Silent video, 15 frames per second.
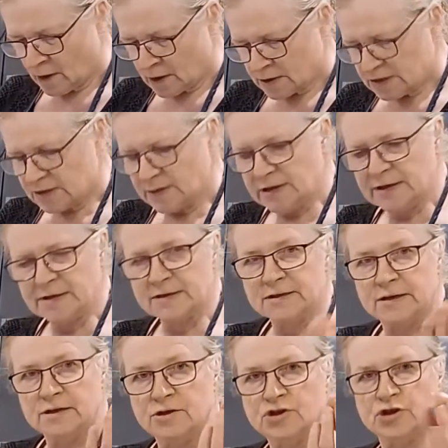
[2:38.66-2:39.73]
So here is
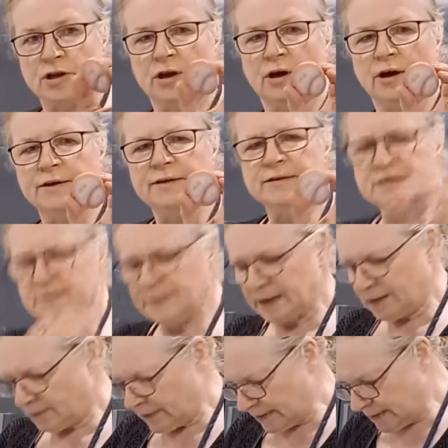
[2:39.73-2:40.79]
a shallot. It's a
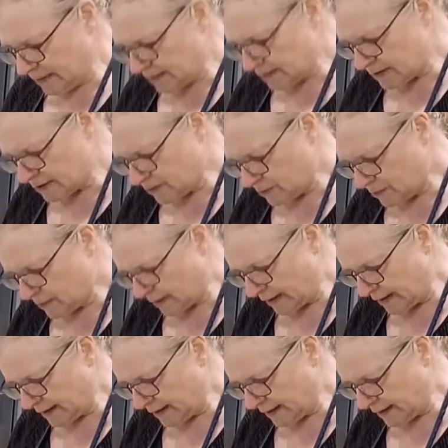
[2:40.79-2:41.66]
big one, so I